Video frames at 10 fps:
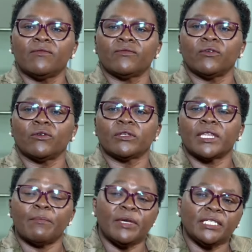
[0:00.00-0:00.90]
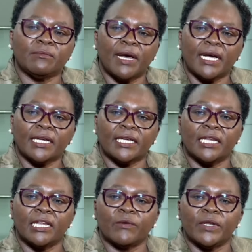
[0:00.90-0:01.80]
for the BT Bank
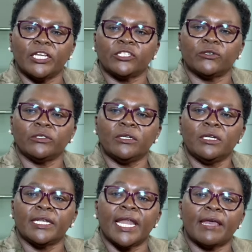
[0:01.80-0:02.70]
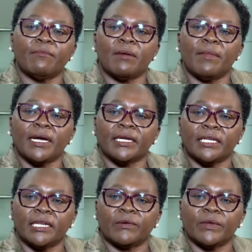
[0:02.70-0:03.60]
in liquidation, Daima Bank
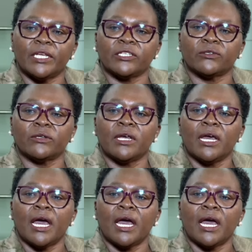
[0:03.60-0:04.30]
in liquidation,